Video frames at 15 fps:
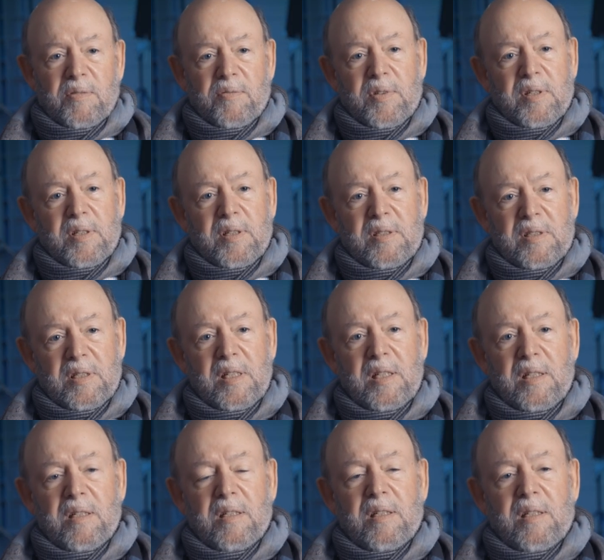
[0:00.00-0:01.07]
of the
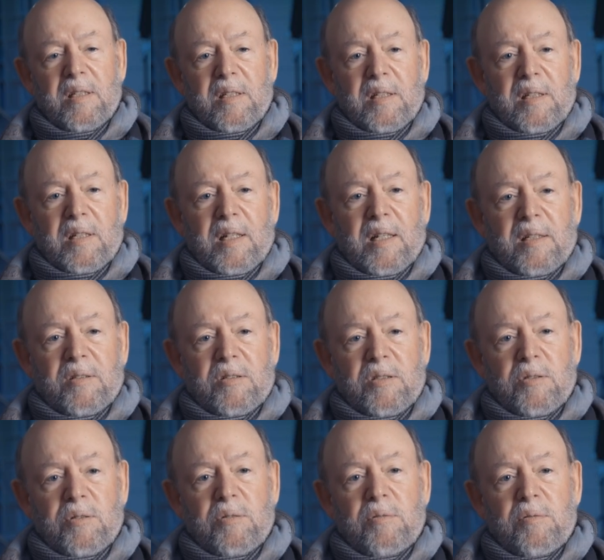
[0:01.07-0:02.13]
scene and
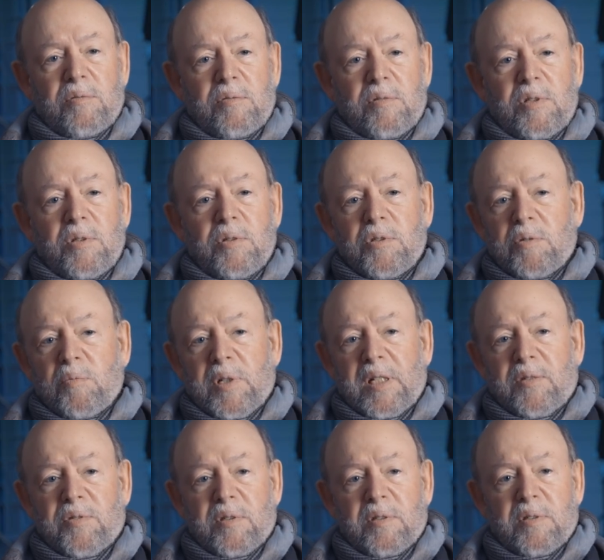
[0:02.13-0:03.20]
to use
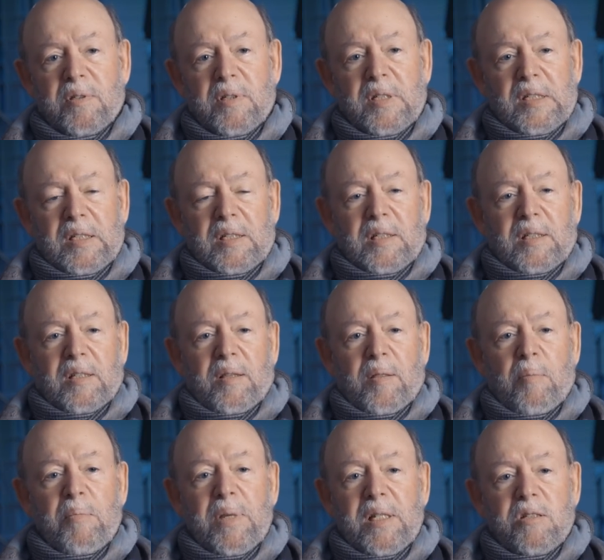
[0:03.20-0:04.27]
whatever
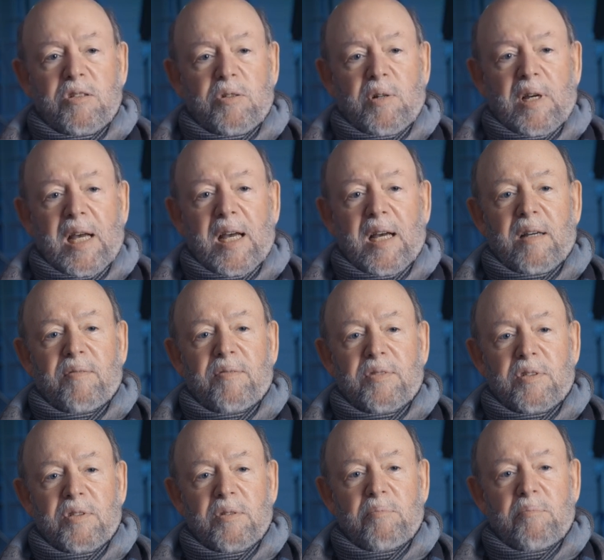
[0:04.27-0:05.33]
means you have
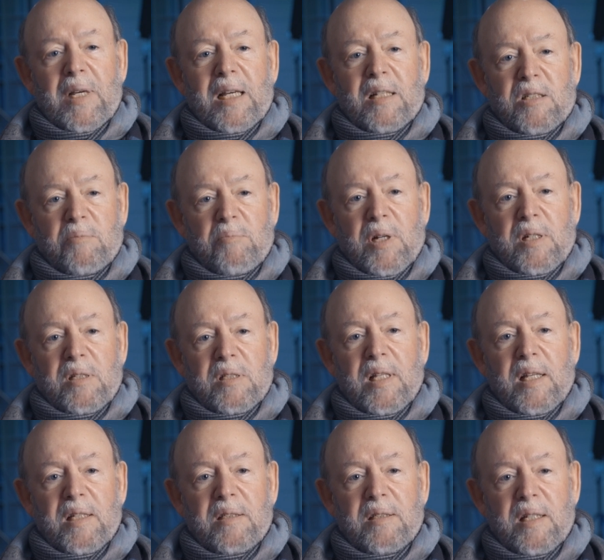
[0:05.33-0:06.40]
to maximize
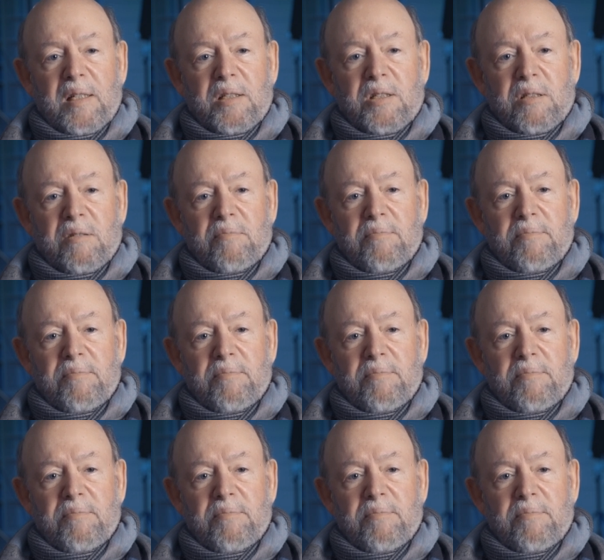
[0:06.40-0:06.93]
that intention.